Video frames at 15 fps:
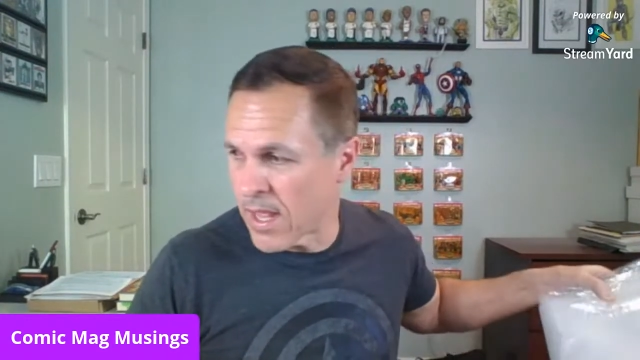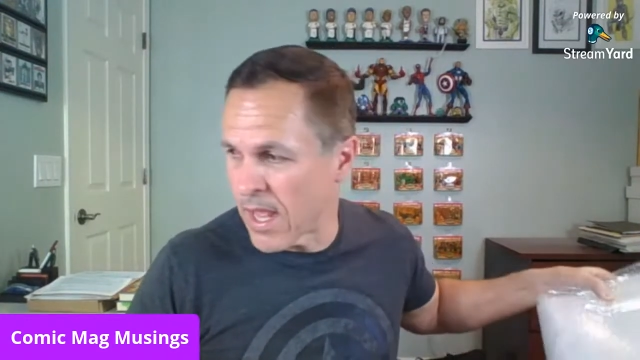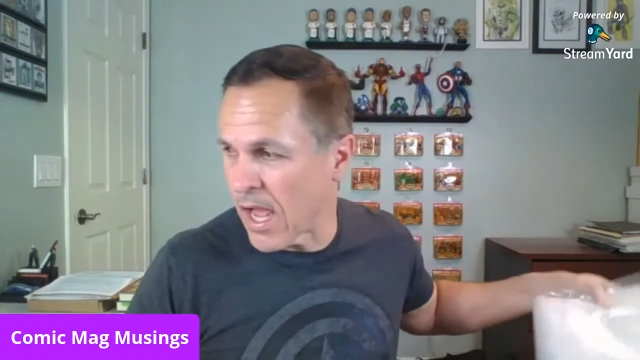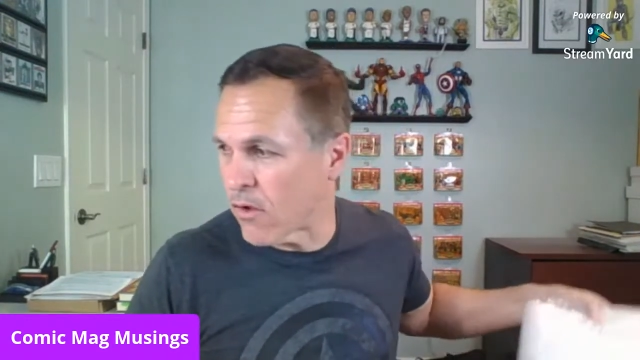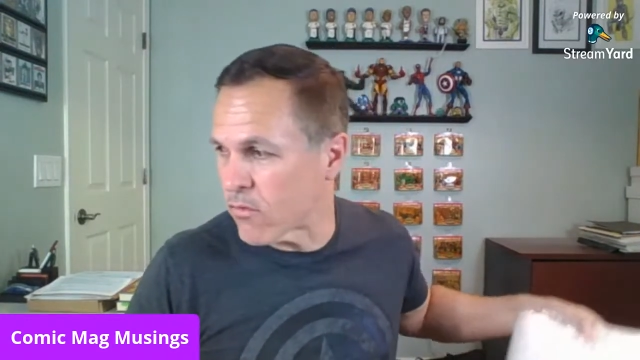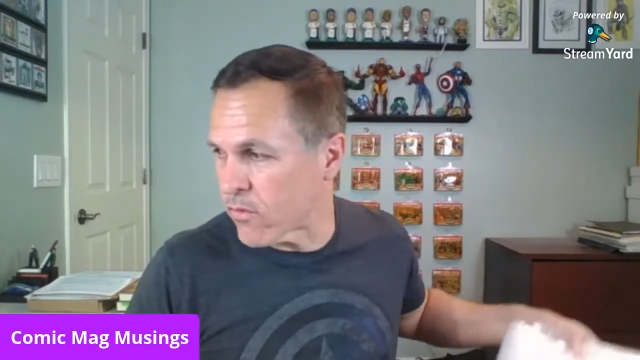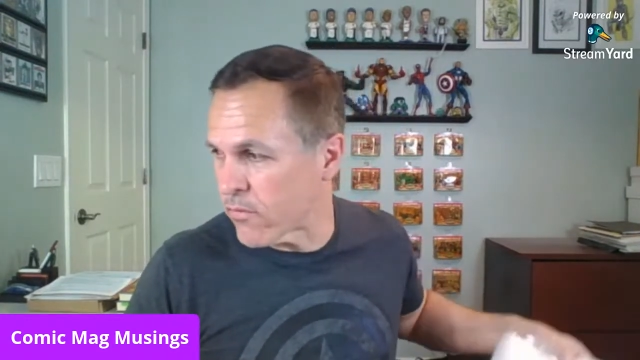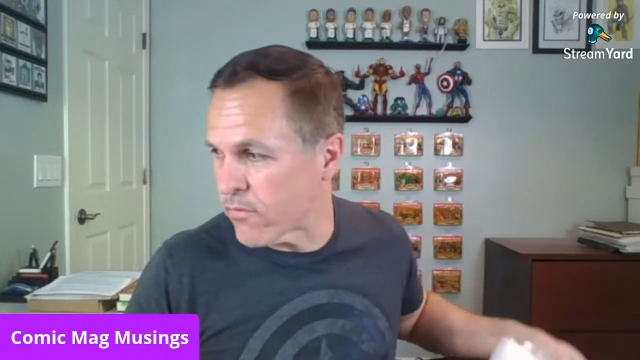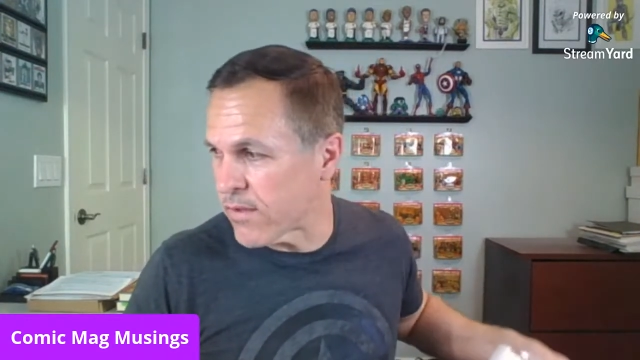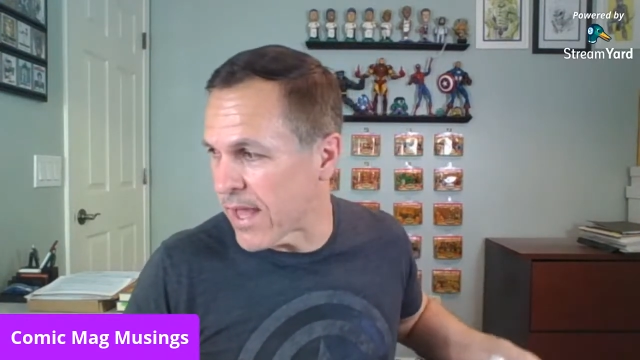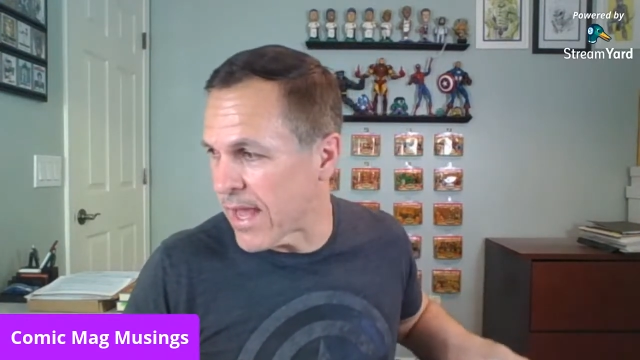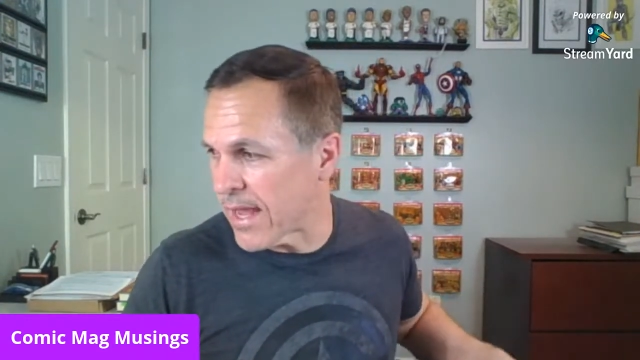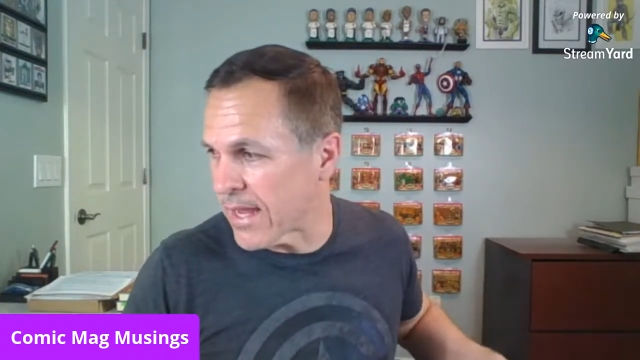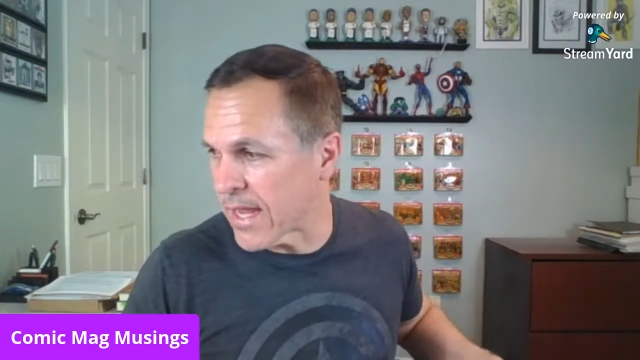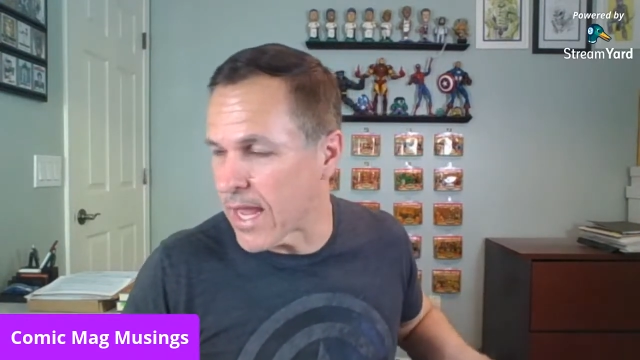House of
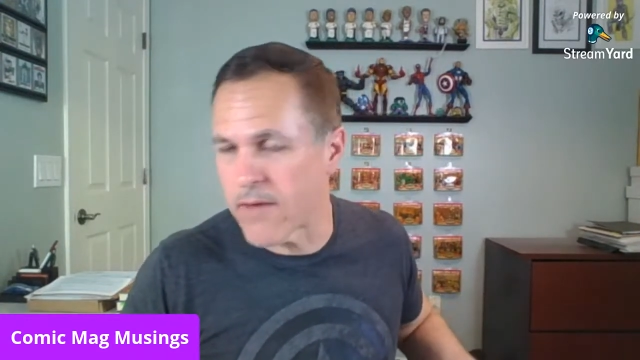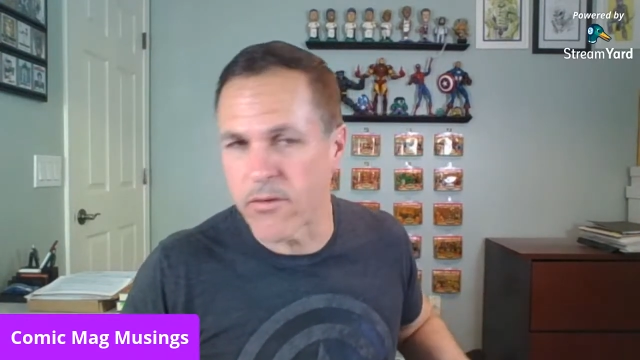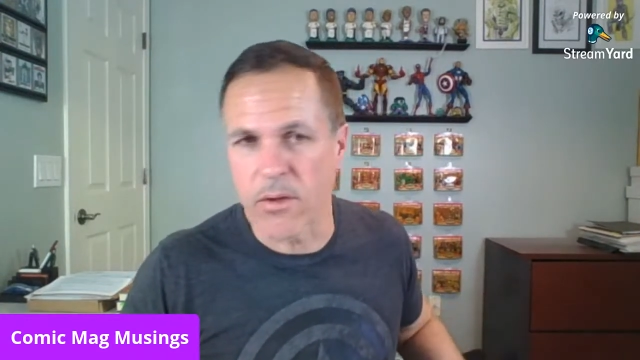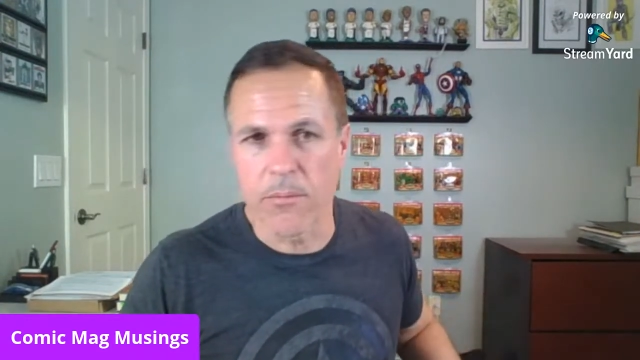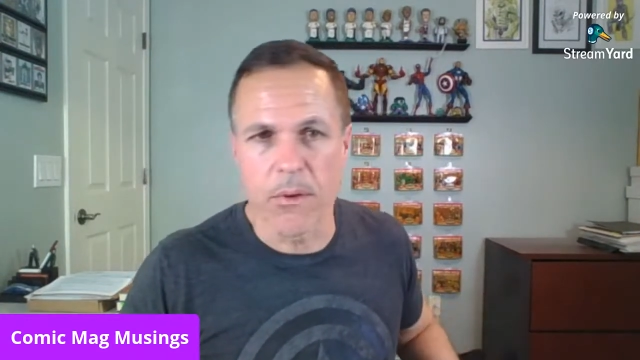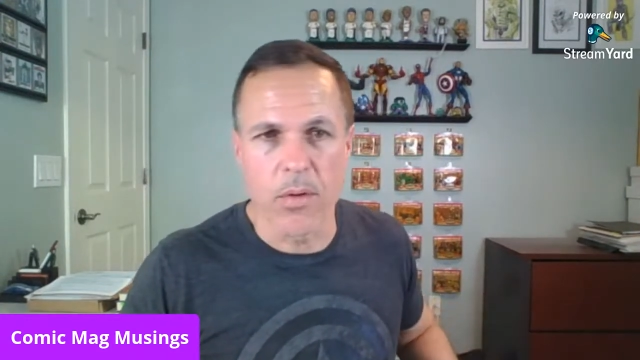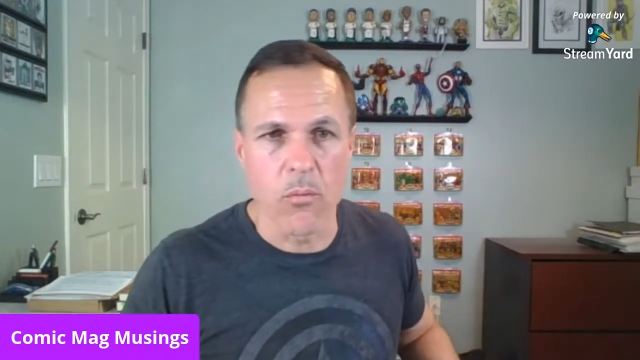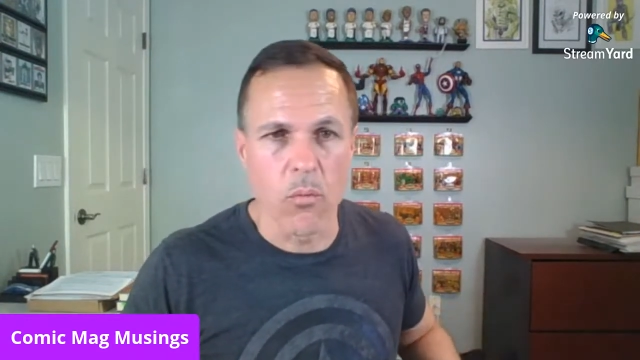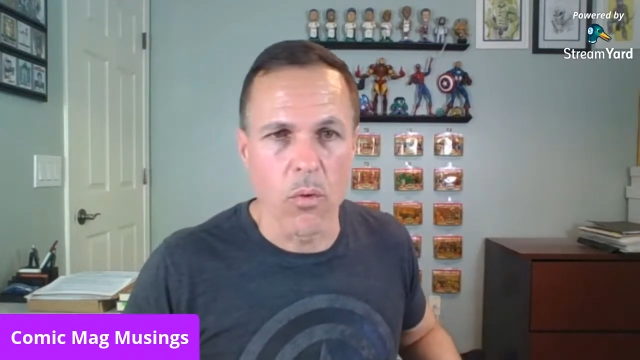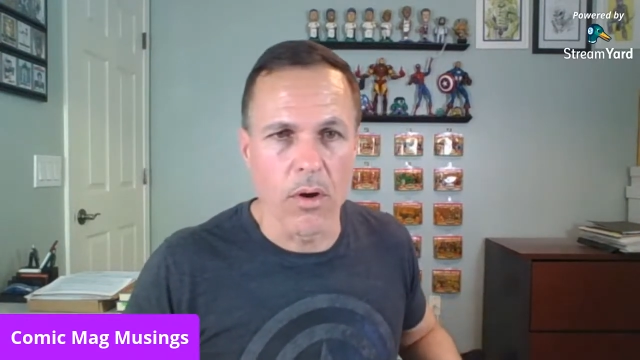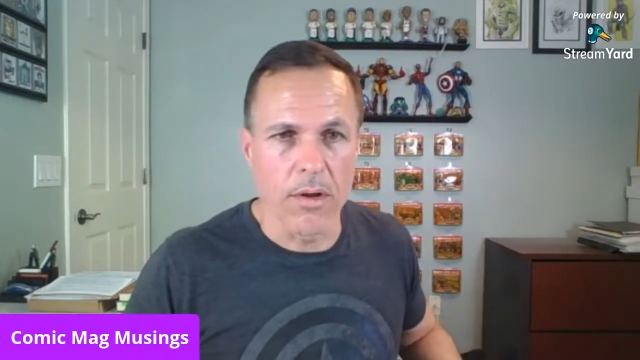Yang having been